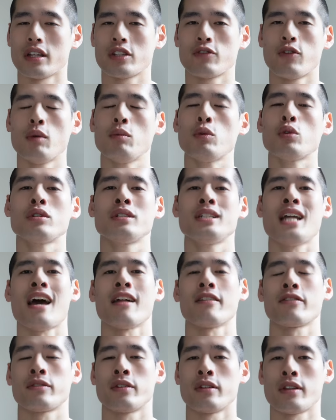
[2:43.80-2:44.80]
There's far more
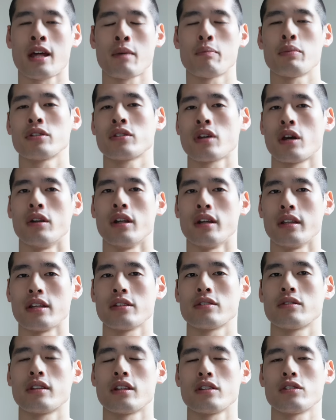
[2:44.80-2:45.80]
depth to their persona.
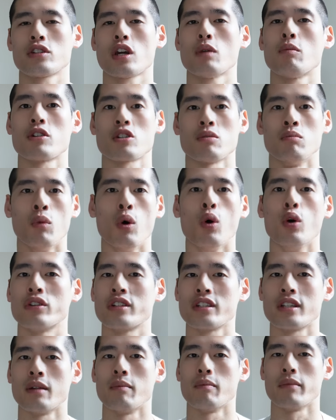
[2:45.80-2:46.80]
There's so much more
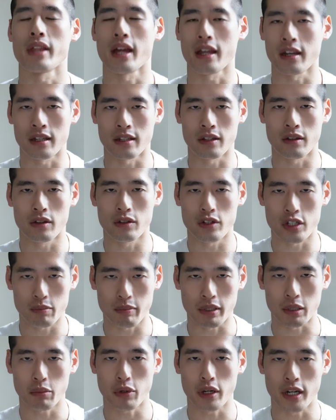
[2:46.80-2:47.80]
to them than just
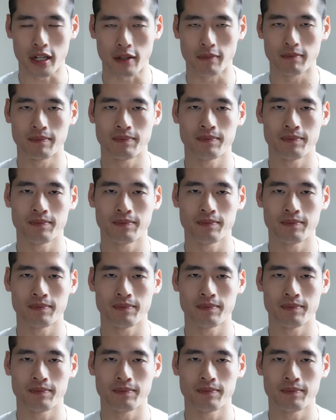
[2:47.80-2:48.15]
being pretty.